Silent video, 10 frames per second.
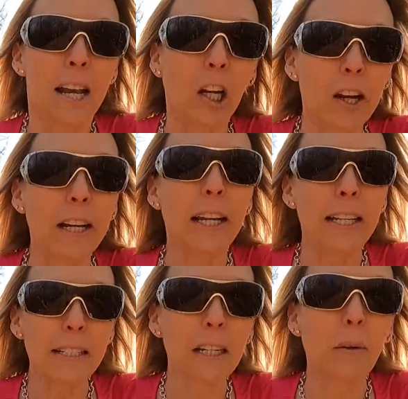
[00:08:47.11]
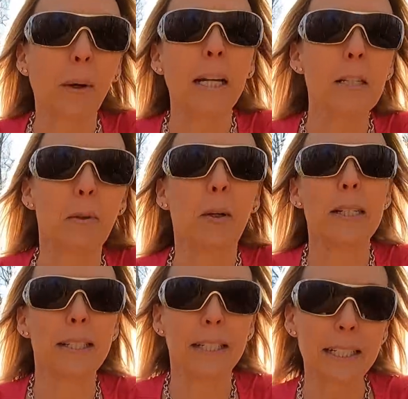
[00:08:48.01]
Now granted, it's going to range
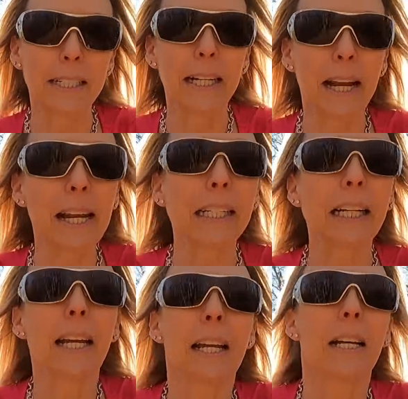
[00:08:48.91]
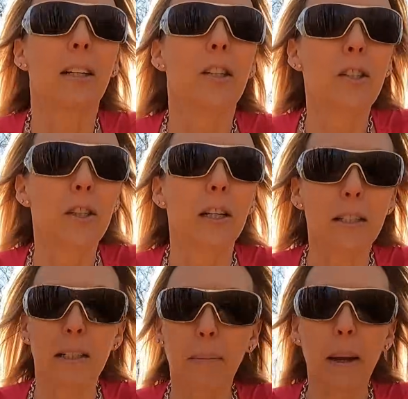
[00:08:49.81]
between 60 and 80,
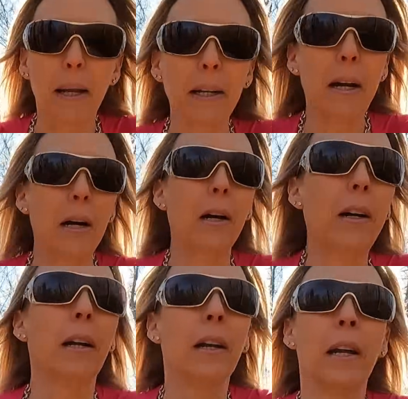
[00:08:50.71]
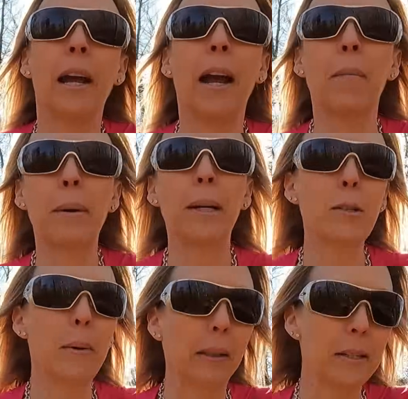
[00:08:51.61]
just depending on how
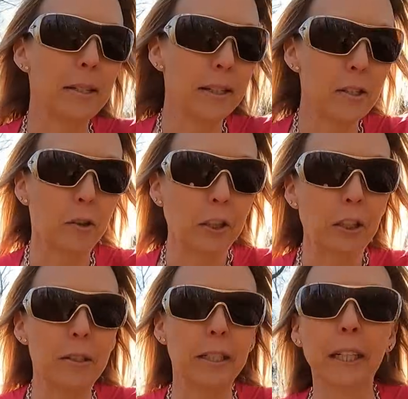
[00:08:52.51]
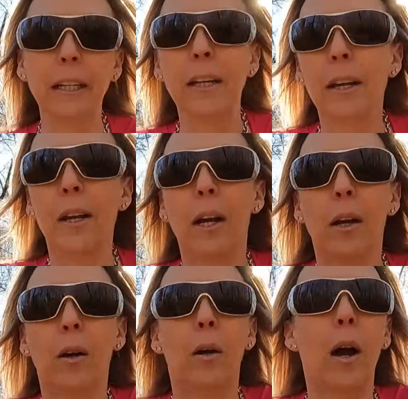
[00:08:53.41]
much pedal assist you're using,
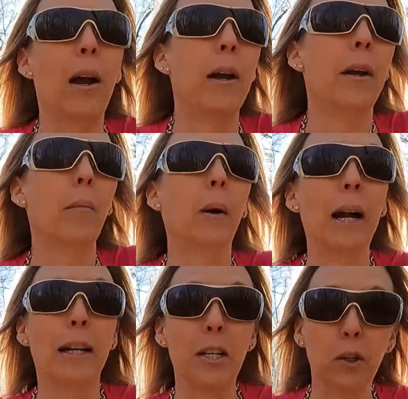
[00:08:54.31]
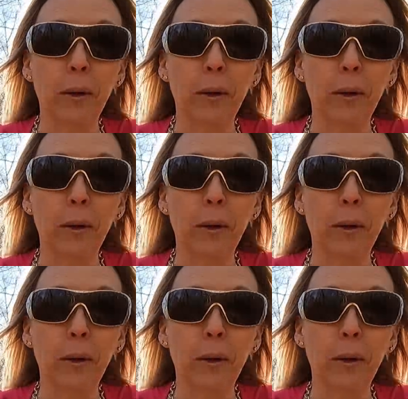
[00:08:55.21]
what kind of